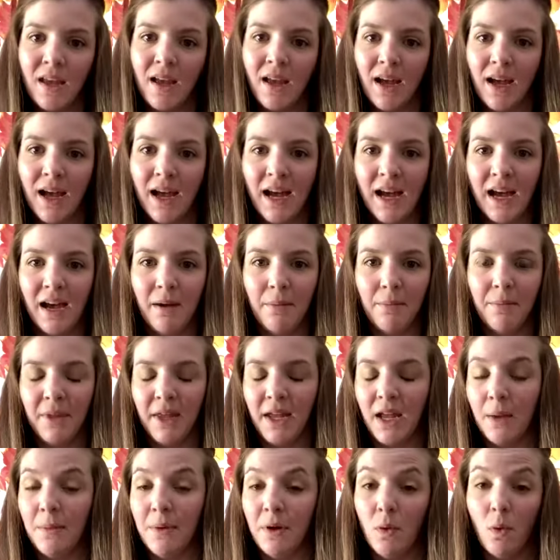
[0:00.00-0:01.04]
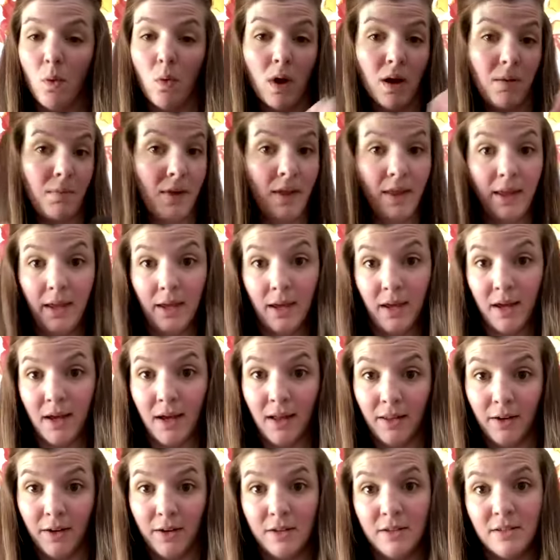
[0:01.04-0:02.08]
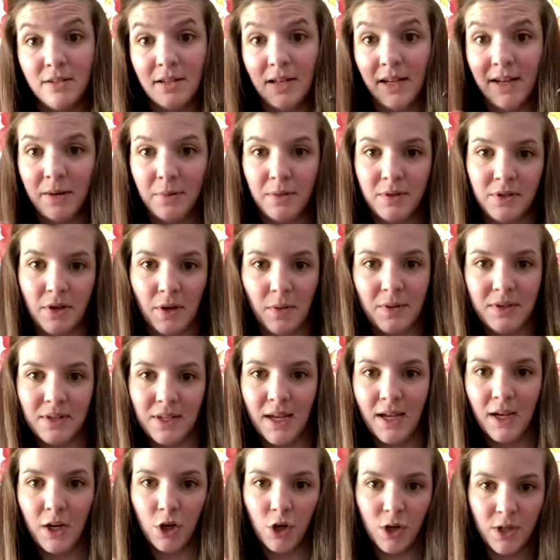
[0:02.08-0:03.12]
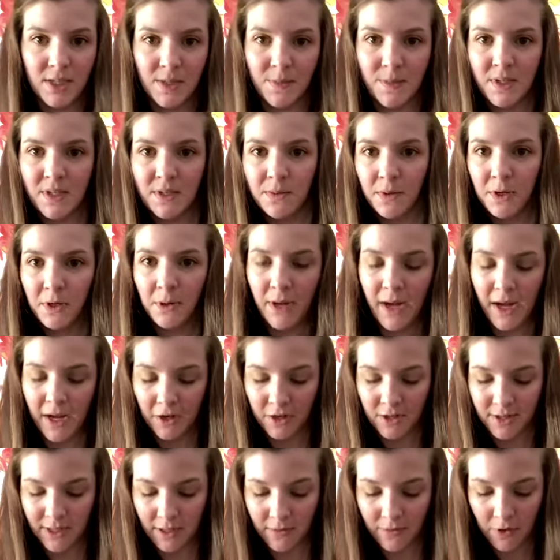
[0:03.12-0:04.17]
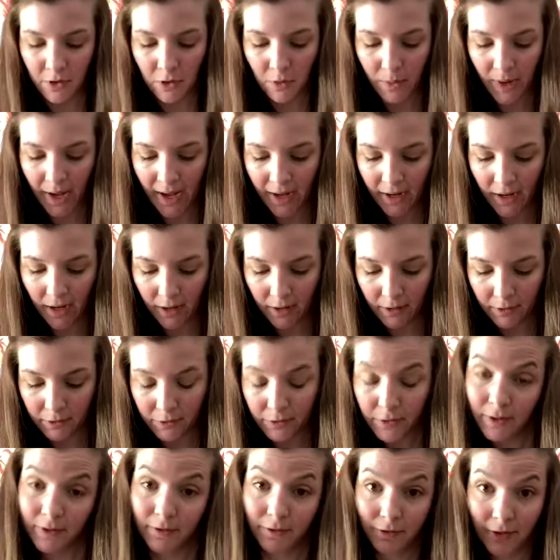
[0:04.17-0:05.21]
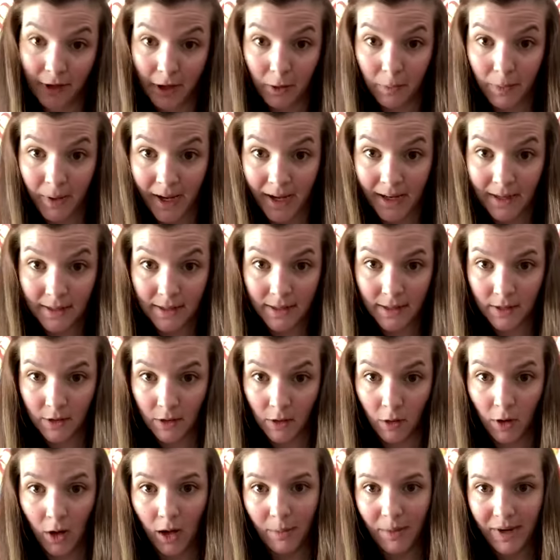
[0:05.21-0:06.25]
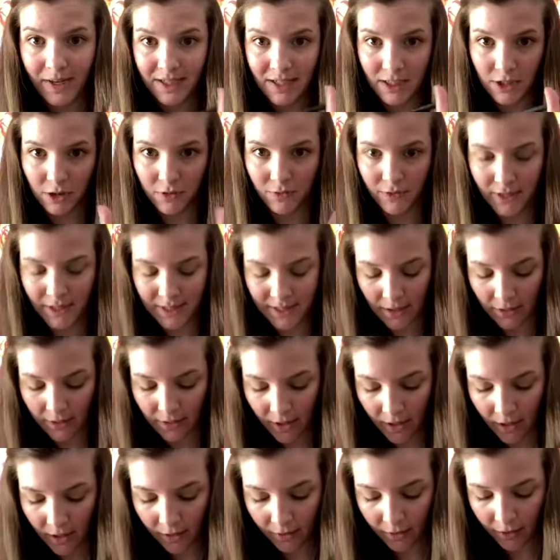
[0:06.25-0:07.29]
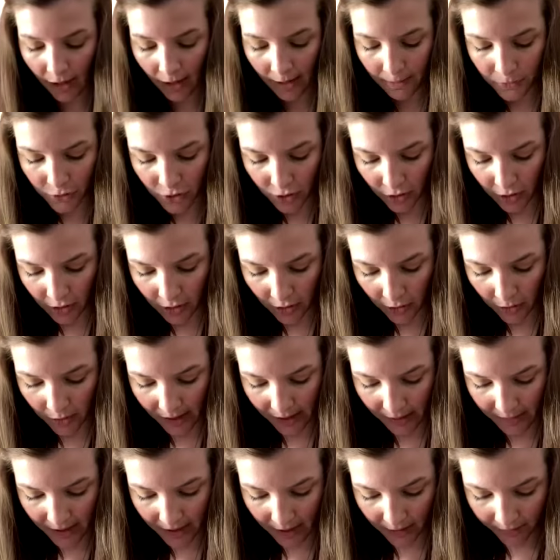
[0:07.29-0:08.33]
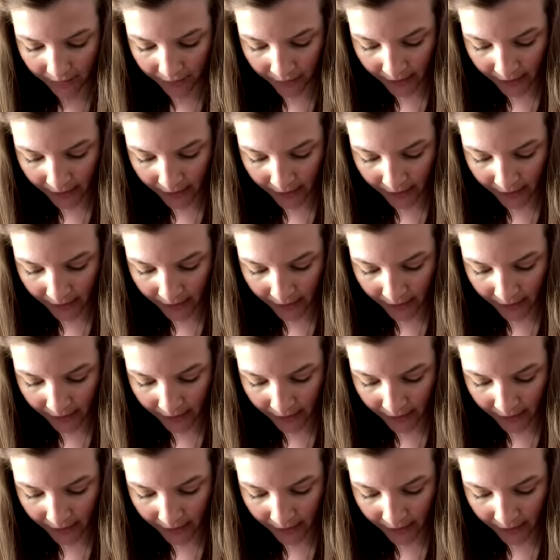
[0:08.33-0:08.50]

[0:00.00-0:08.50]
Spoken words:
They come in 1 million colors, and it was always like Christmas when you got yourself a new pack of Flare pens. So all my teacher friends out there, I'm sure you know what I mean.